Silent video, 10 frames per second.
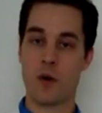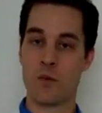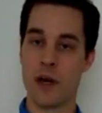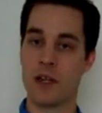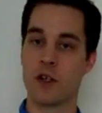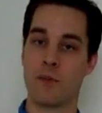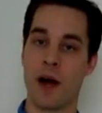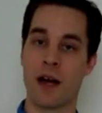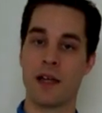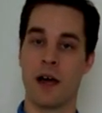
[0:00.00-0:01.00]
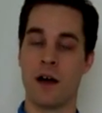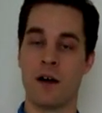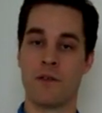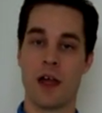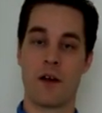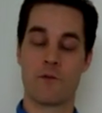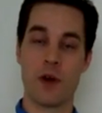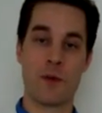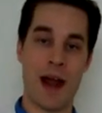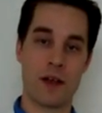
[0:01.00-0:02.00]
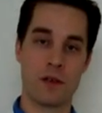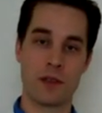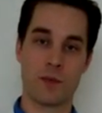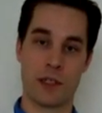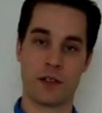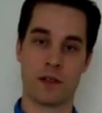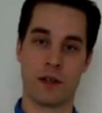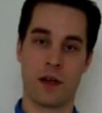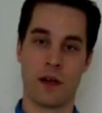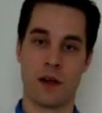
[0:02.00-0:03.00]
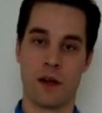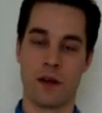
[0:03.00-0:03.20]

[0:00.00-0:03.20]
ridding your body of free radicals, which are